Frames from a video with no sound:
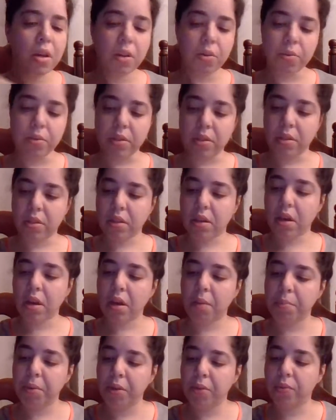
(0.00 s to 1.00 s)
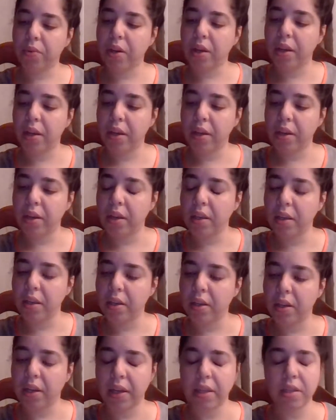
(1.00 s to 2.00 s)
was copyright
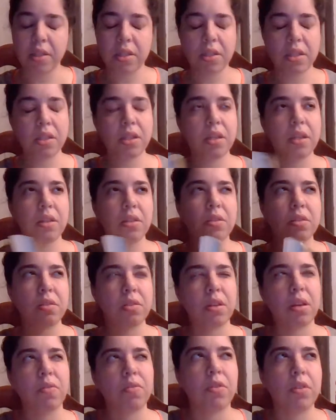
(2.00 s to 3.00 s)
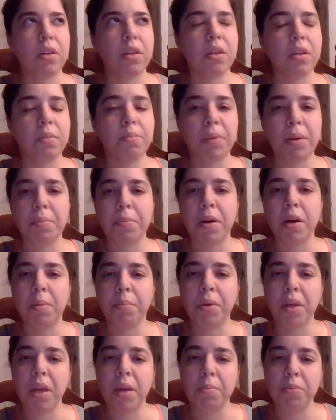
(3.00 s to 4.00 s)
in 1970. My mom
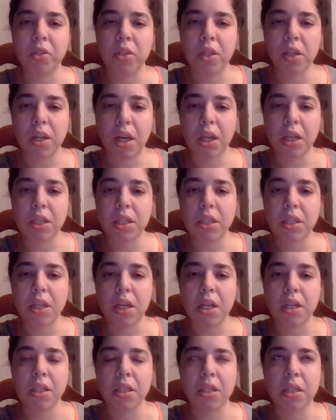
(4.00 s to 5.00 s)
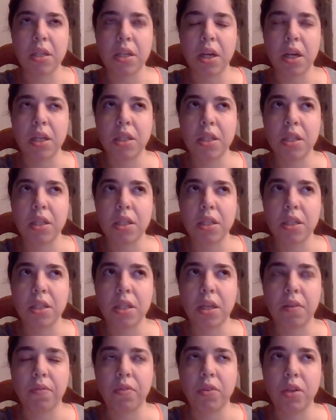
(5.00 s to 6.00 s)
came to the United States in
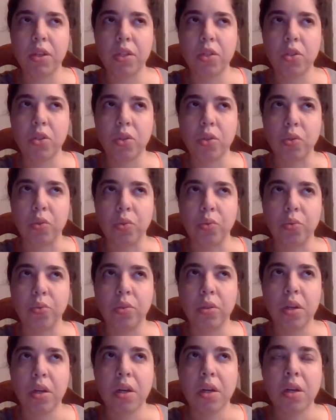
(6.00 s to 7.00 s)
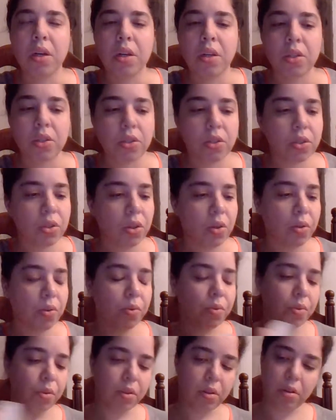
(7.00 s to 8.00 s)
1972.
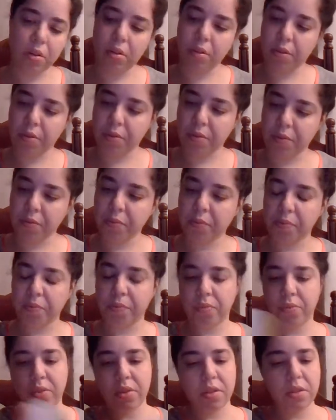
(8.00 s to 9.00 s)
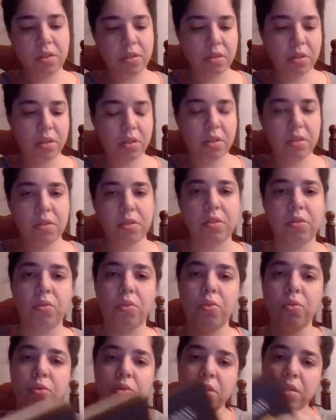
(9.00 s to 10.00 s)
So this is an
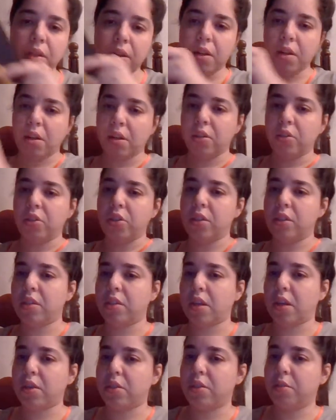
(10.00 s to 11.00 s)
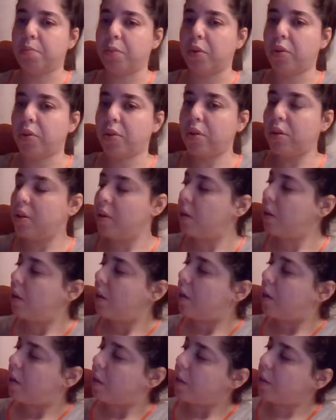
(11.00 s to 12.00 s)
old psychology textbook
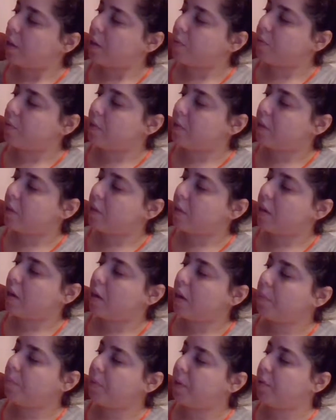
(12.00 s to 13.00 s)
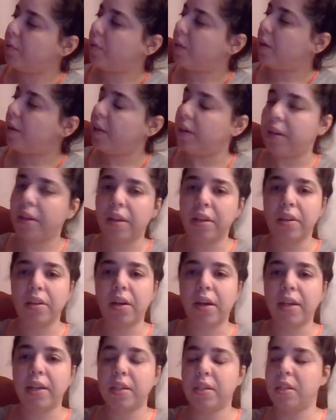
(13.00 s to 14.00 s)
that was copyright in
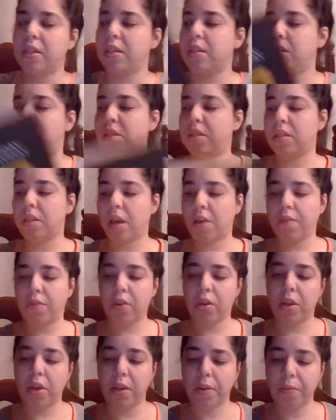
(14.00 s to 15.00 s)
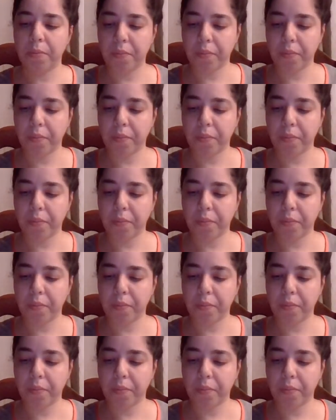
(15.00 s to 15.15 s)
1970.